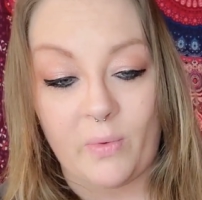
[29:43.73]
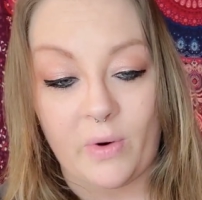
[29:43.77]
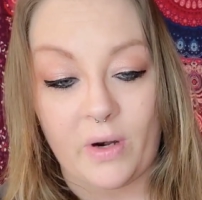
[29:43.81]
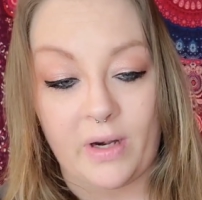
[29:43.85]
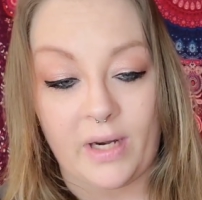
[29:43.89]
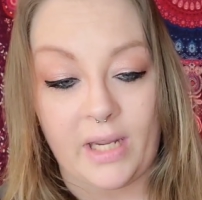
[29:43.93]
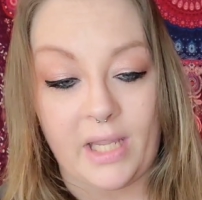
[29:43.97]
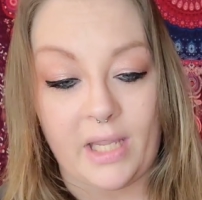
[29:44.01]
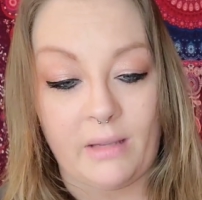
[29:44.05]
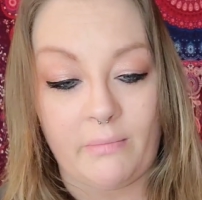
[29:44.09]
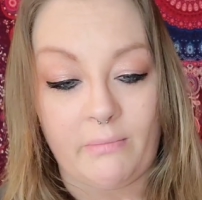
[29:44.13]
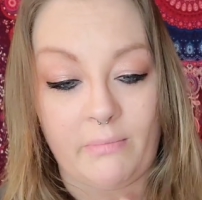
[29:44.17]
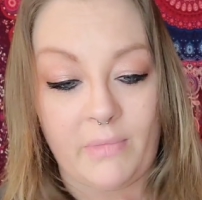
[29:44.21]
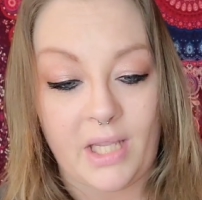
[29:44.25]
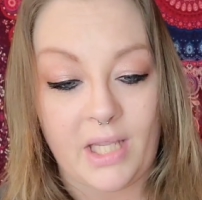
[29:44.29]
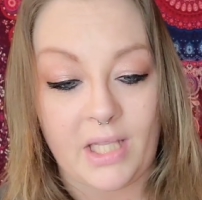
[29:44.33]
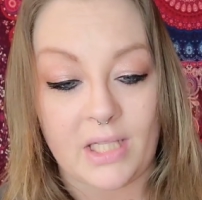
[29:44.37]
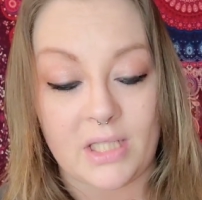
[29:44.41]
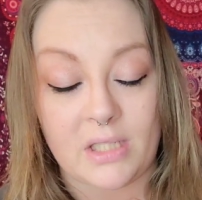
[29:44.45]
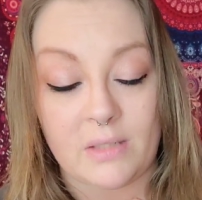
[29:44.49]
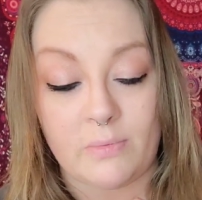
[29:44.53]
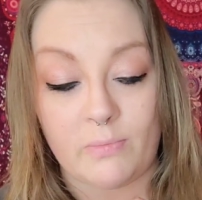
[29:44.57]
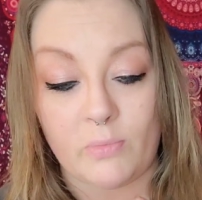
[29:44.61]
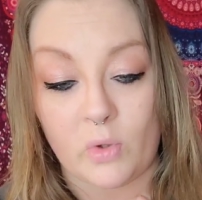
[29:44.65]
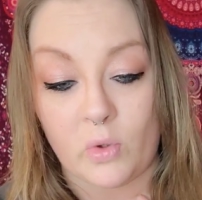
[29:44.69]
where he
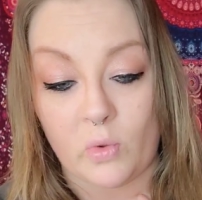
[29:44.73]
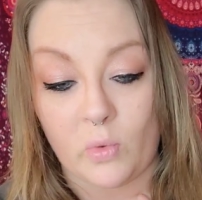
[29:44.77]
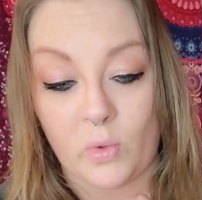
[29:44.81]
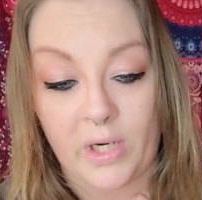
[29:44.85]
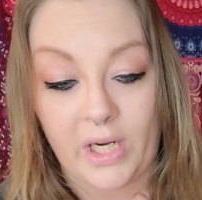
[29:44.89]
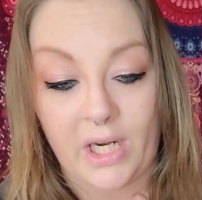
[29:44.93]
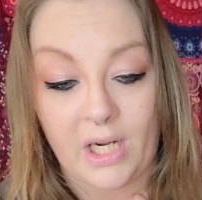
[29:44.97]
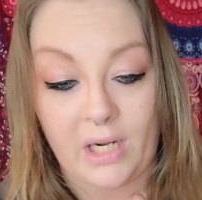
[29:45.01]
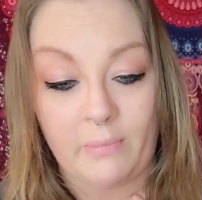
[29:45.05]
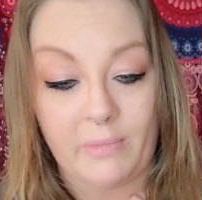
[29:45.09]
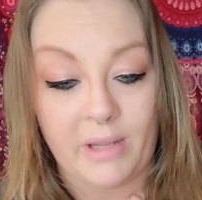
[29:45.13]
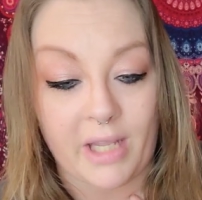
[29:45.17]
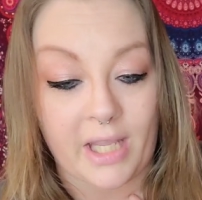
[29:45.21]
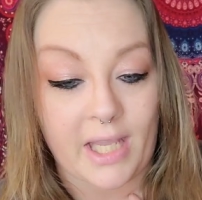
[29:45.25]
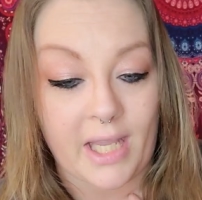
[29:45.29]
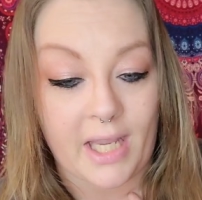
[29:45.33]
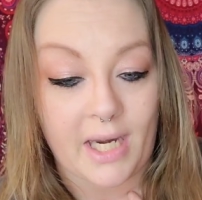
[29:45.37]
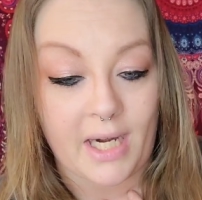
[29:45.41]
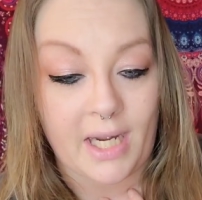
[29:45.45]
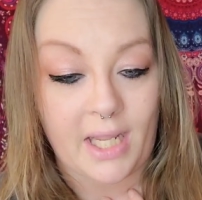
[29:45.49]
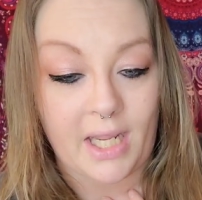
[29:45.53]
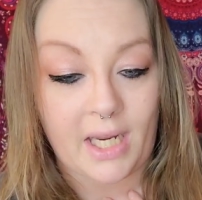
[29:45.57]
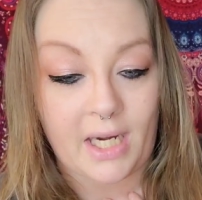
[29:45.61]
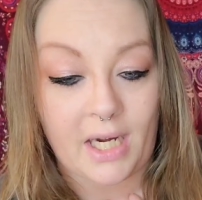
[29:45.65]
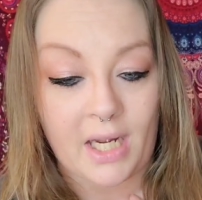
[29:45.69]
meets Maureen
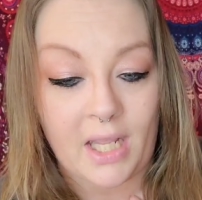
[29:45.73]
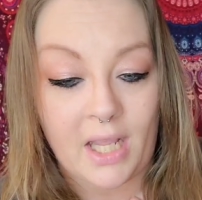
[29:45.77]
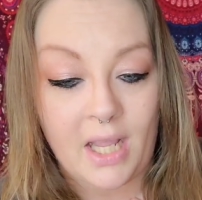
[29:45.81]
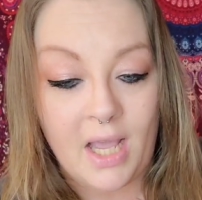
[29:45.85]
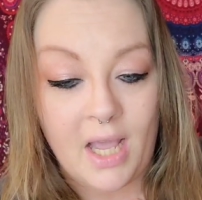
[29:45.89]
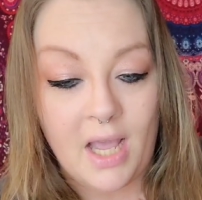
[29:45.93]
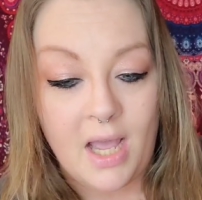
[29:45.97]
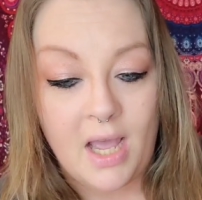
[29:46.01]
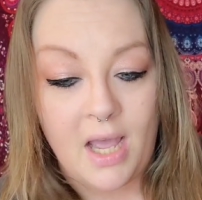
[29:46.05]
McKinnon.